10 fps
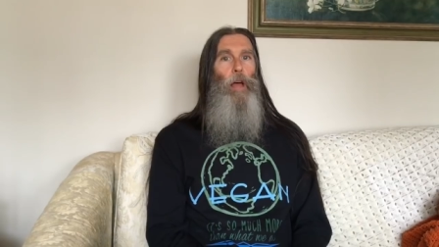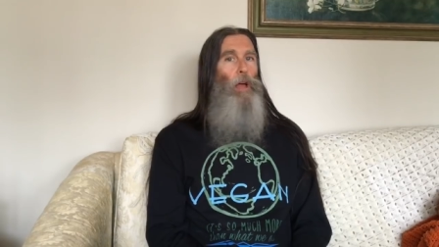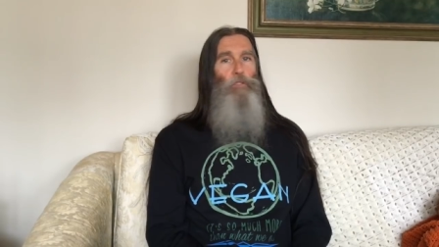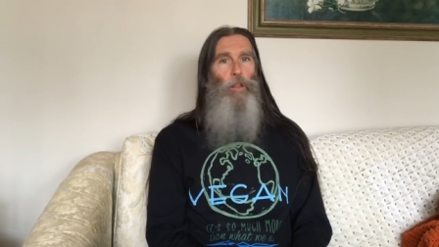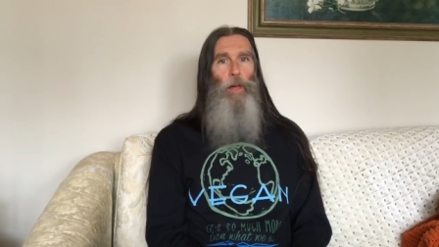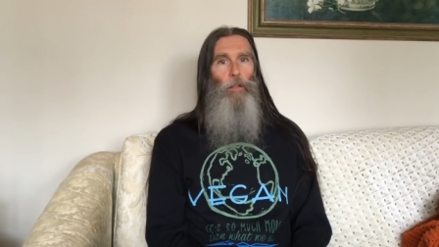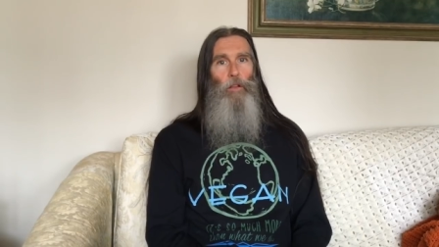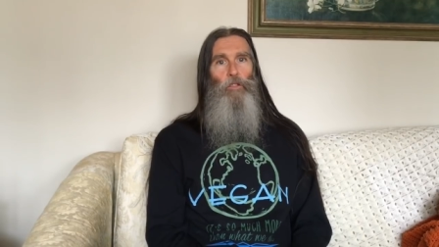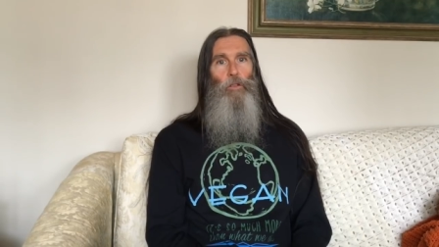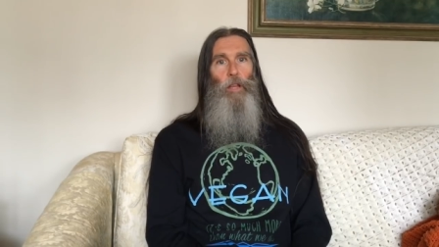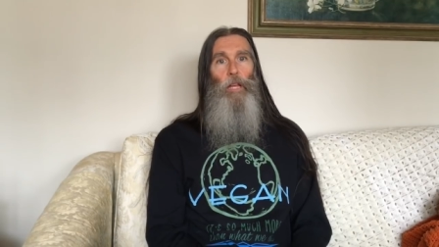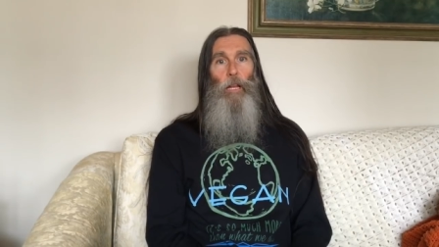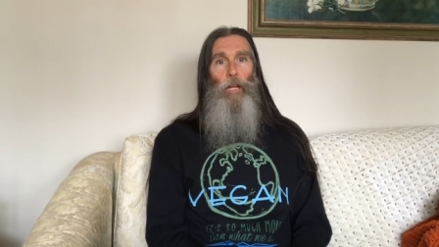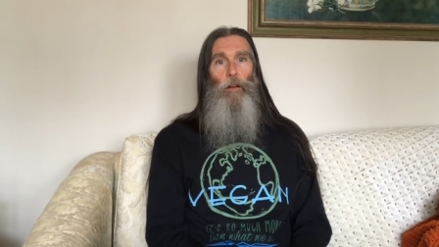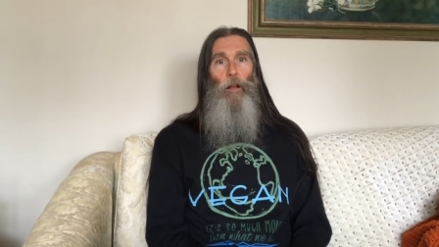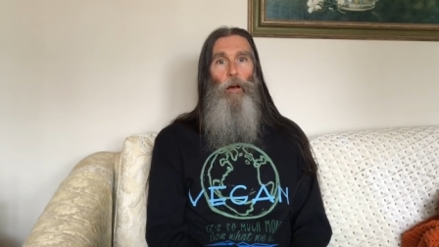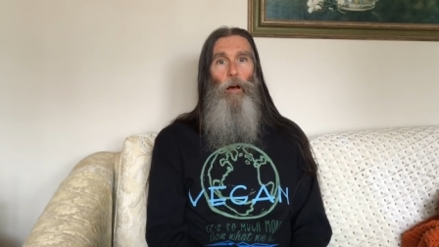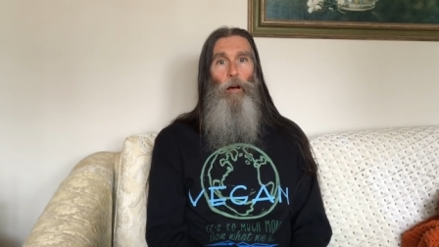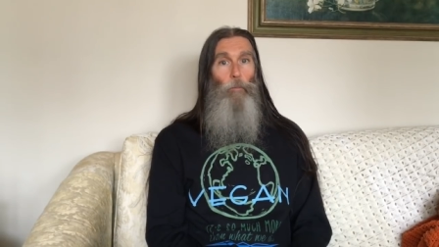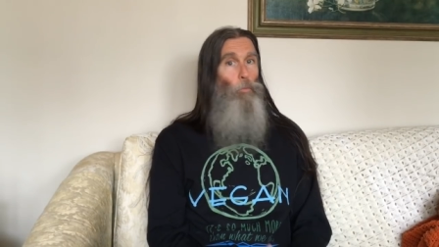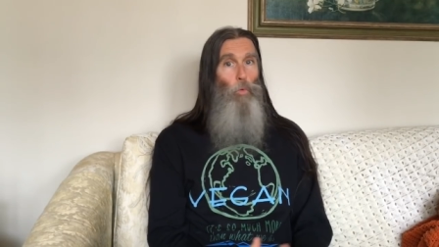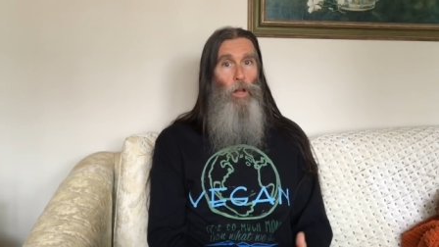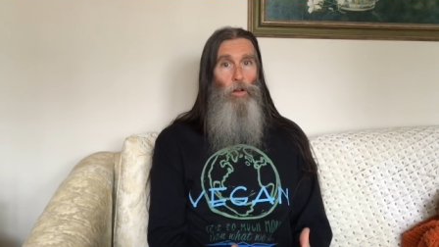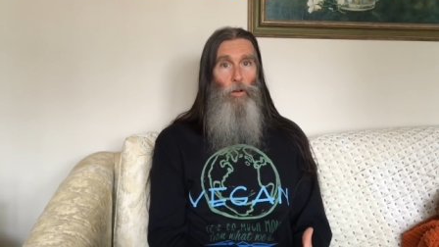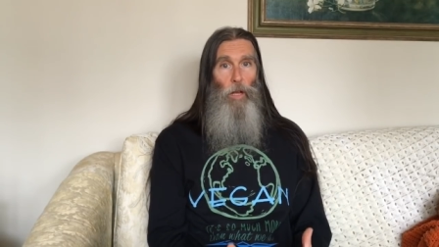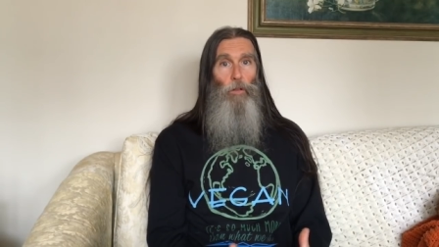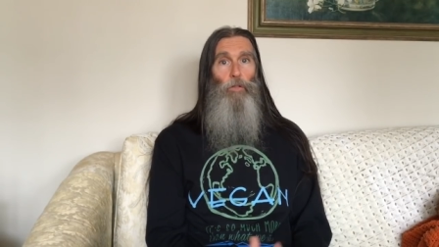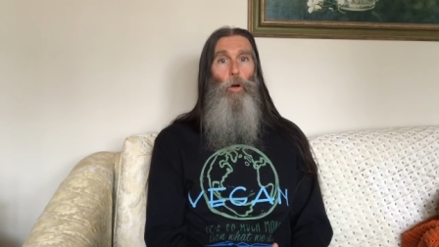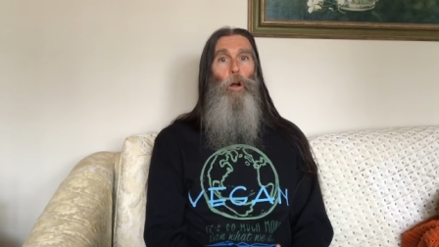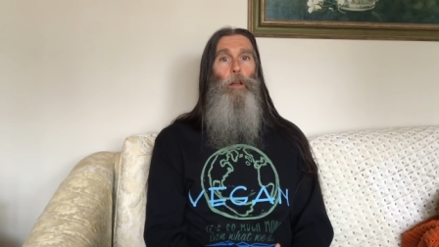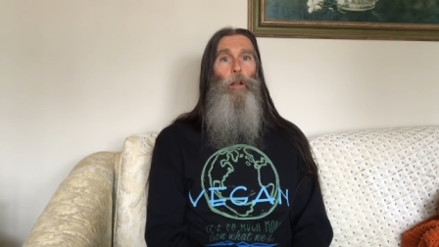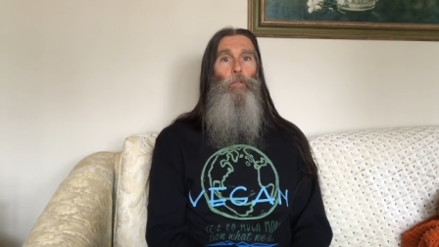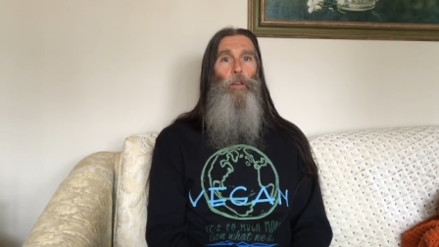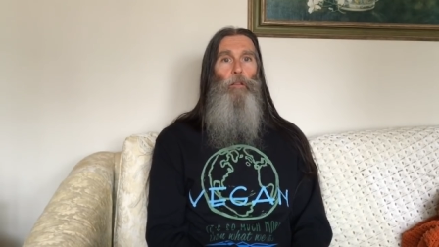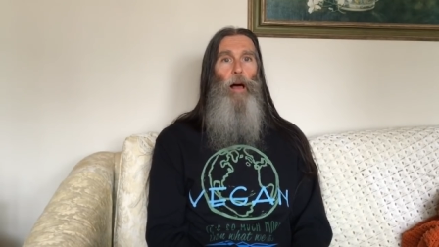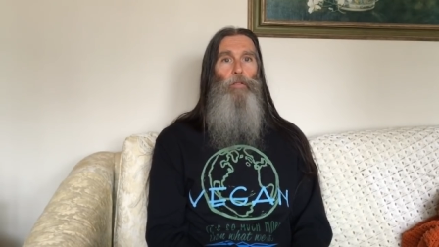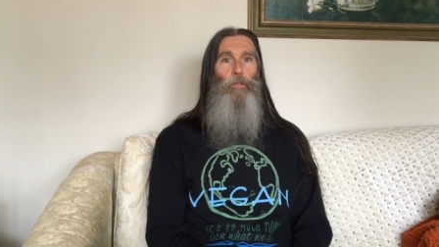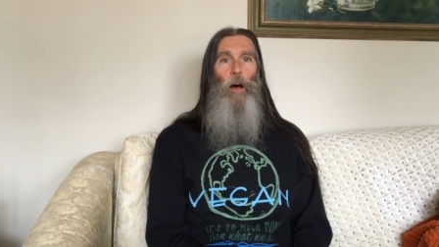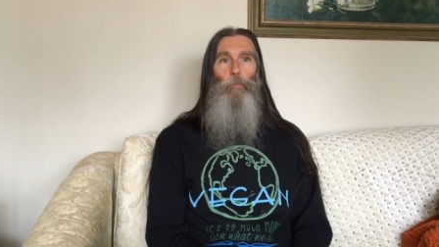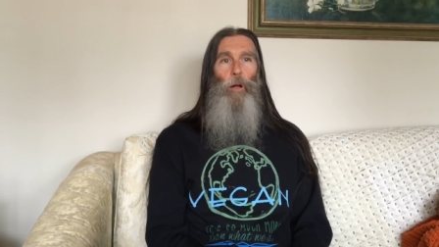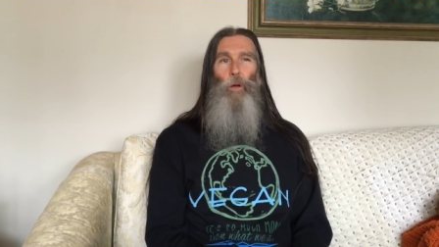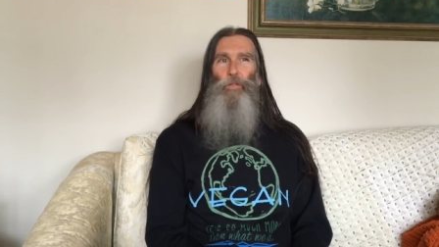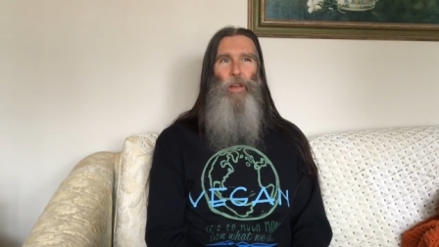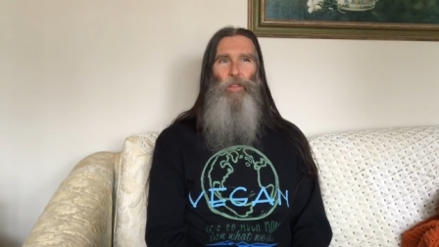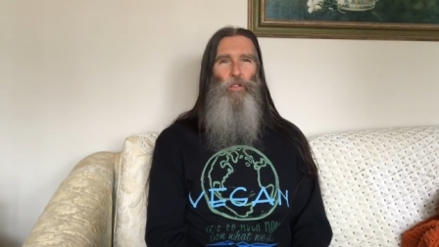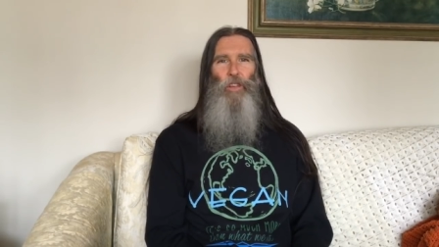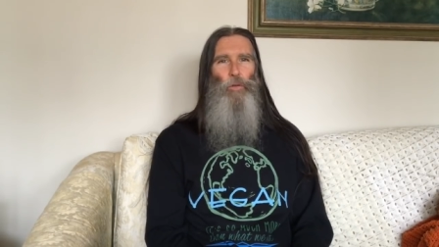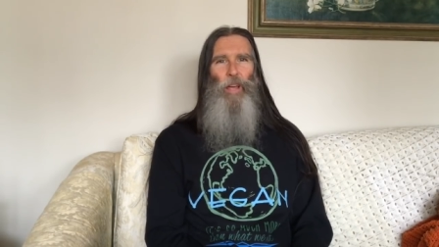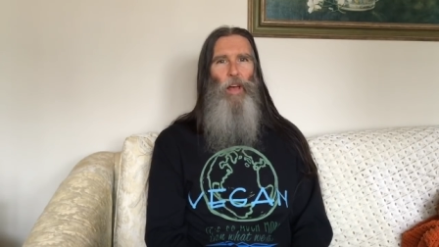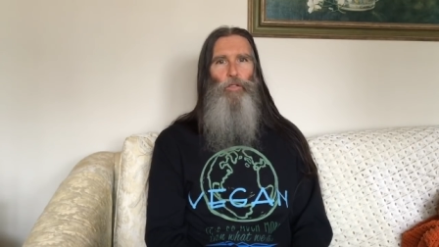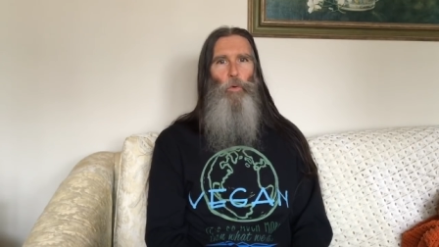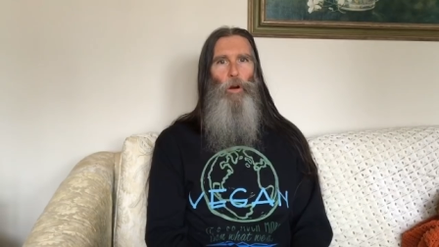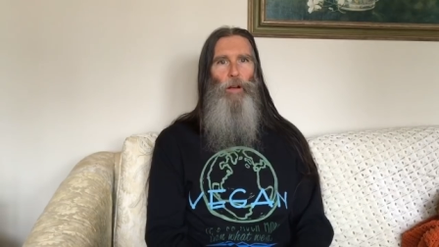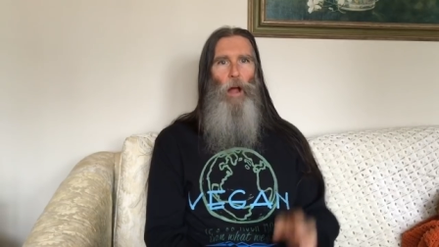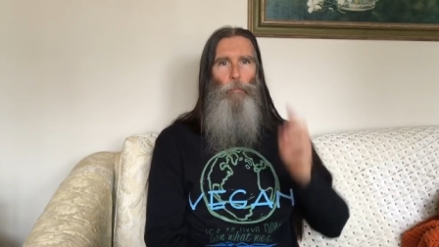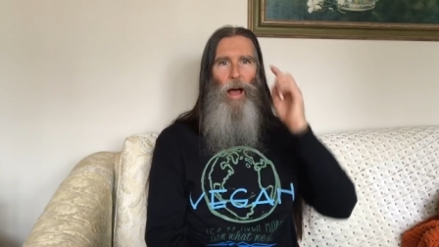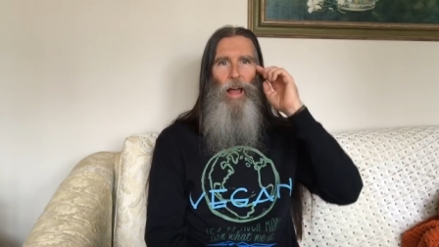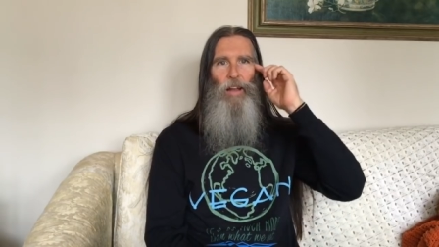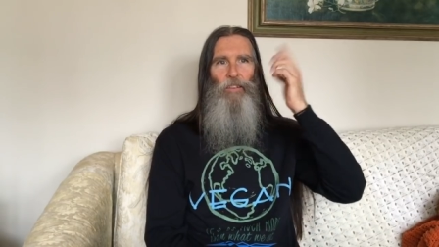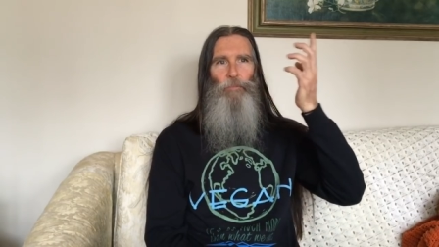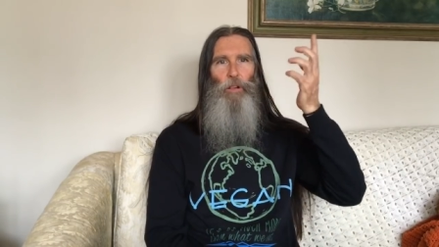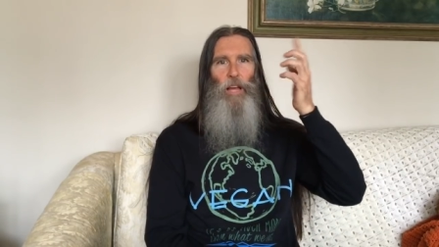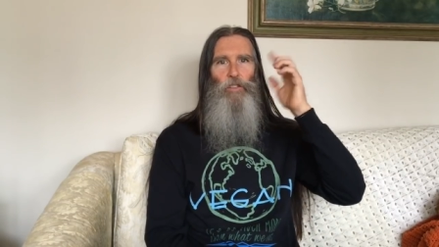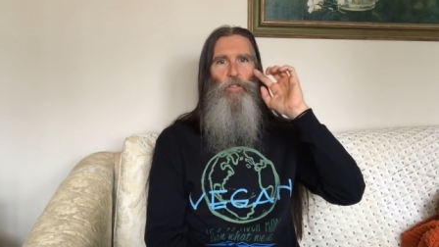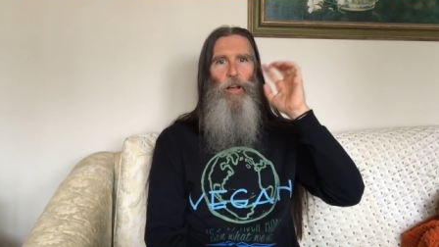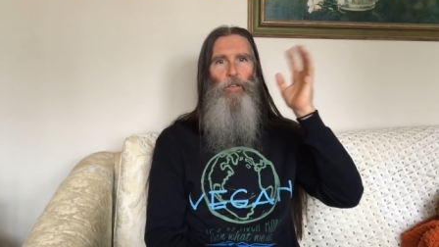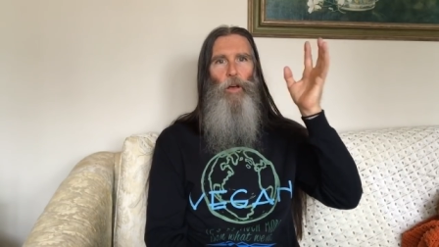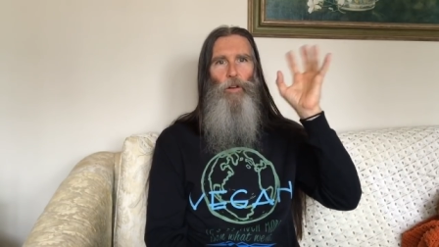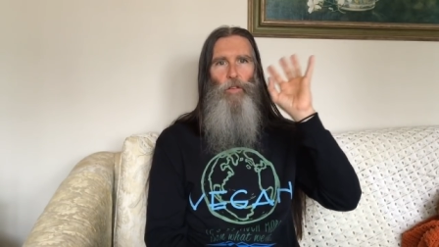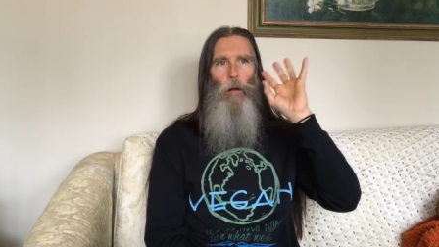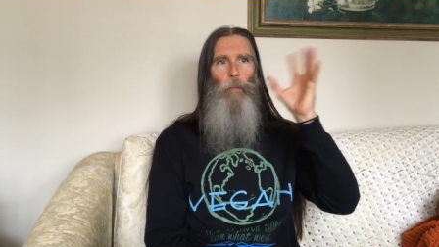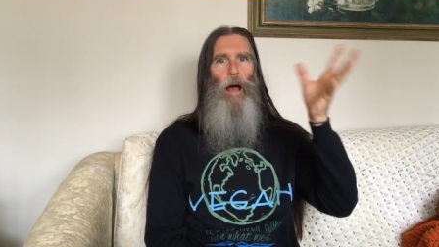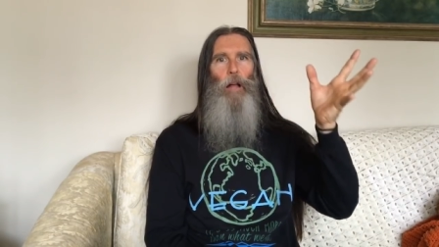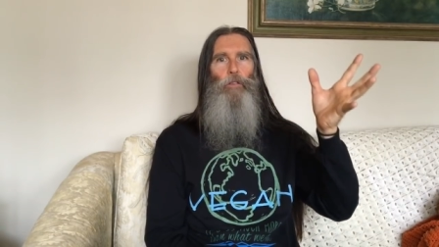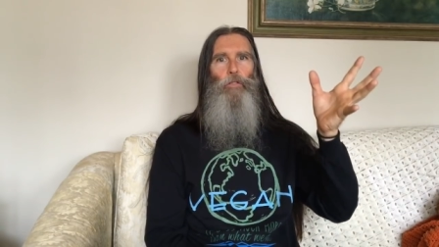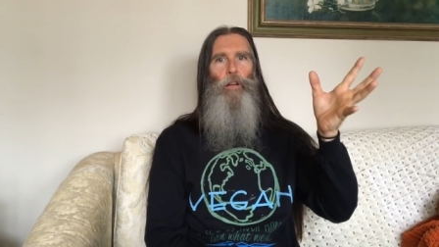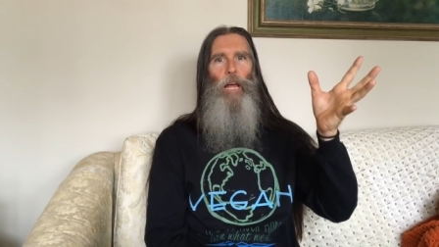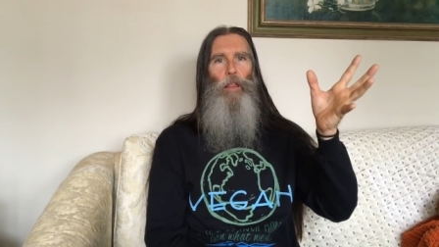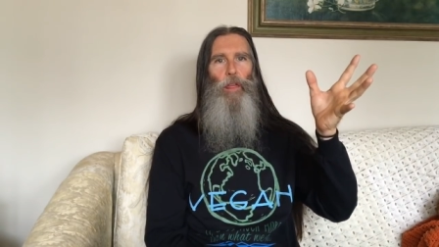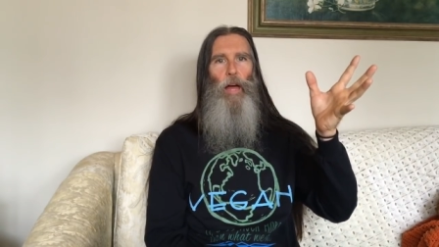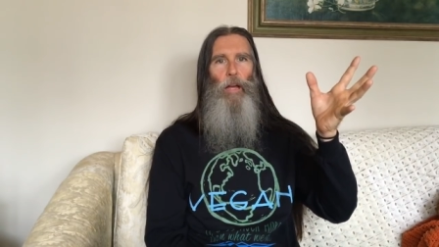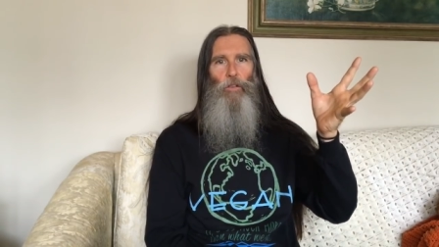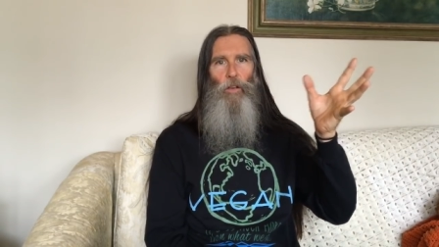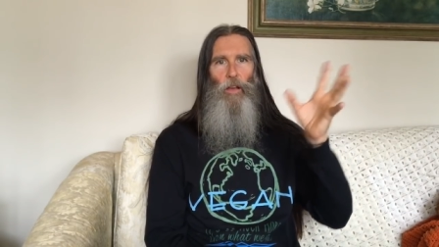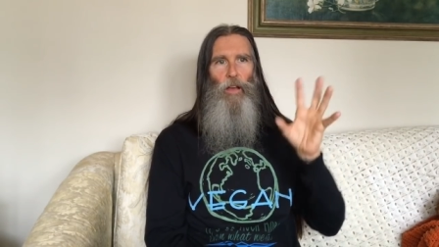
everything that you're eating um, when you're getting started on this lifestyle because then there's no guesswork. Our minds play tricks on us. Our minds forget things.